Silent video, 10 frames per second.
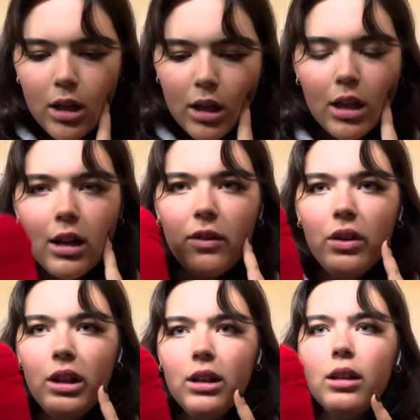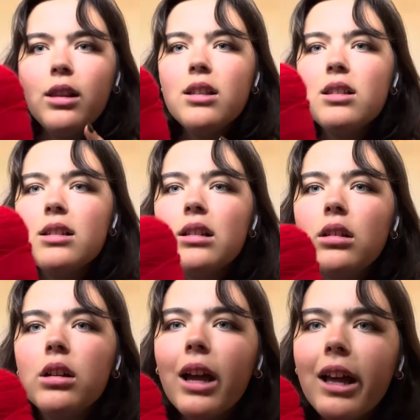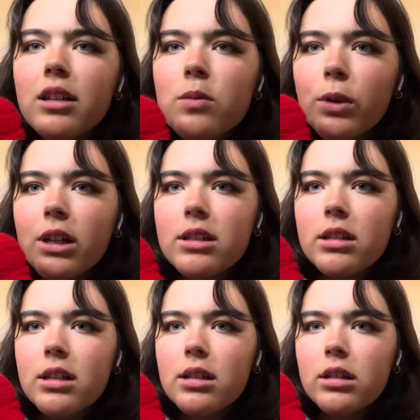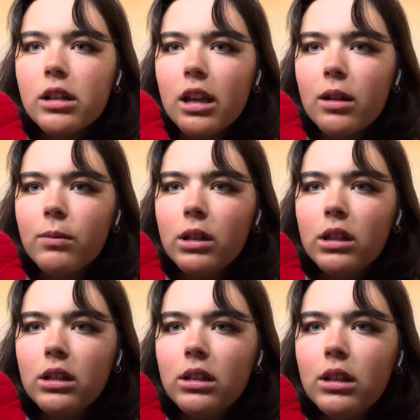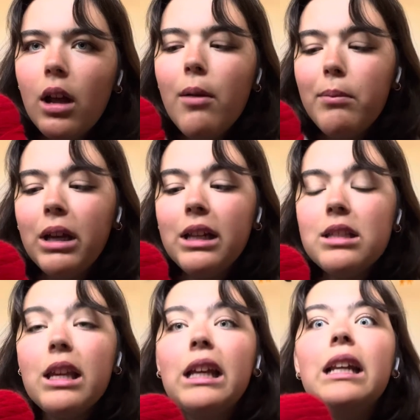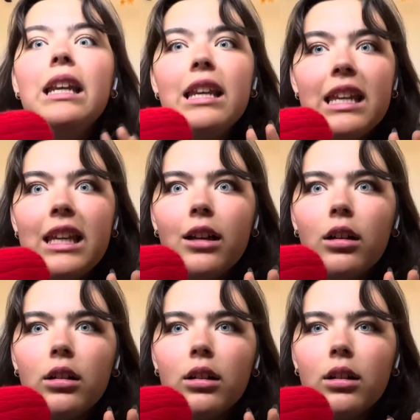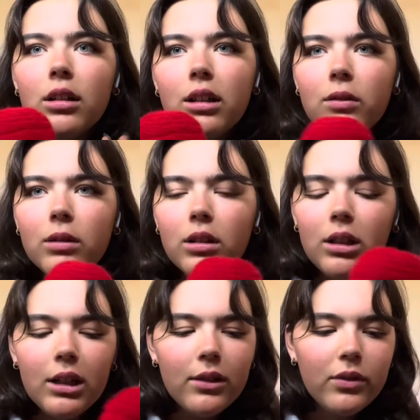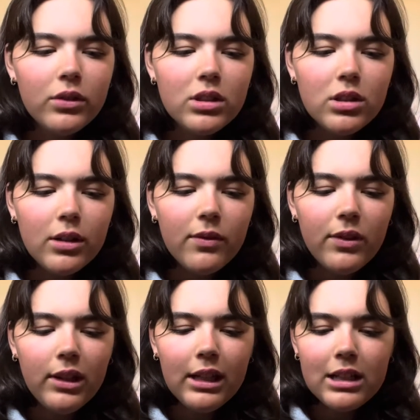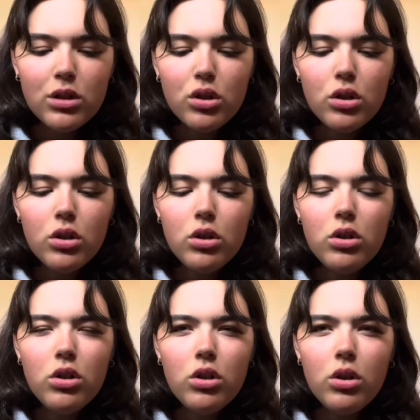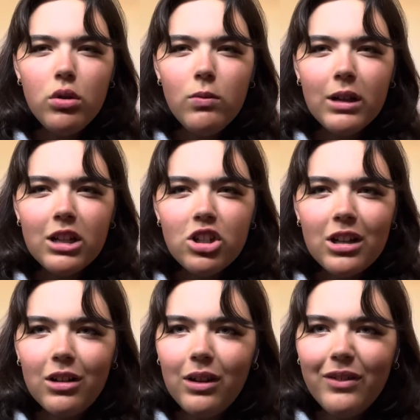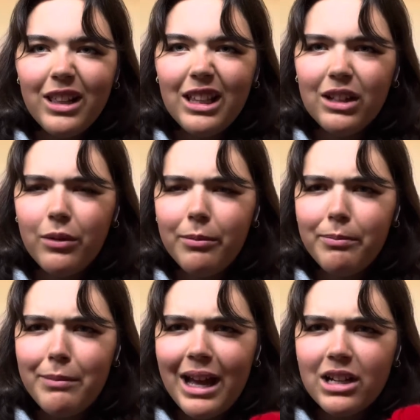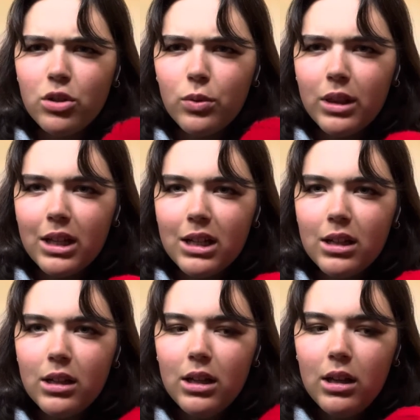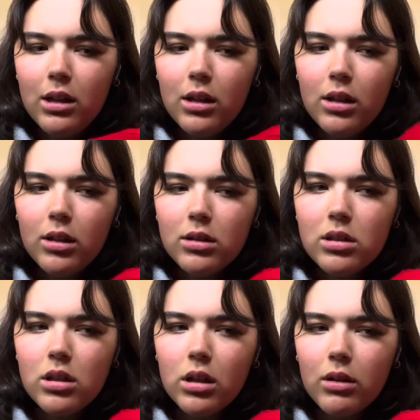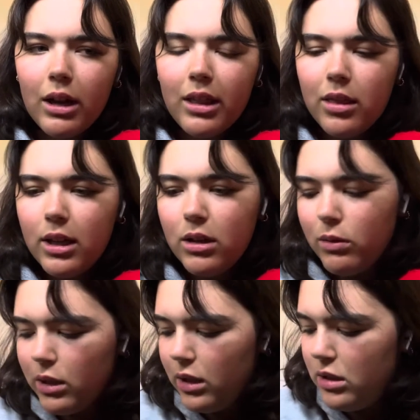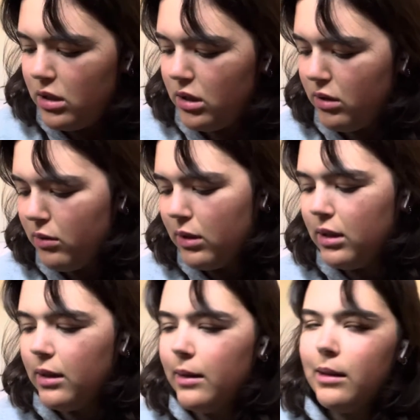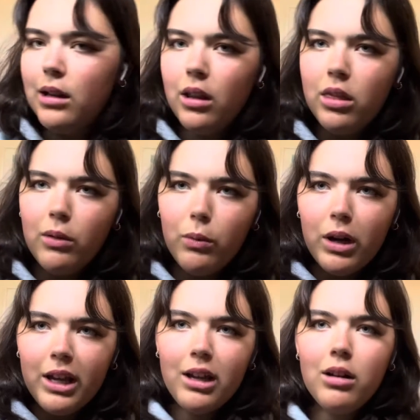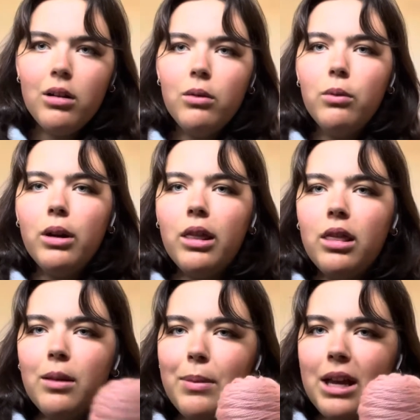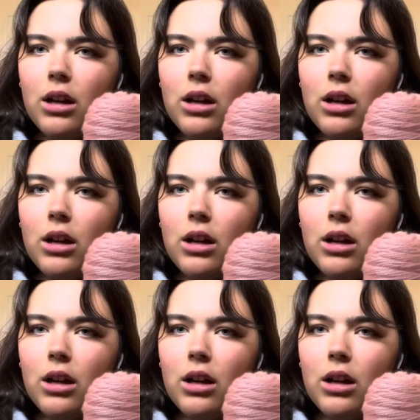And I feel like this doesn't look as bright as it does on camera, but it's like neon in real life, so I feel like it's too much and I don't have anything that would match with it. So I think we're gonna do the white with the pink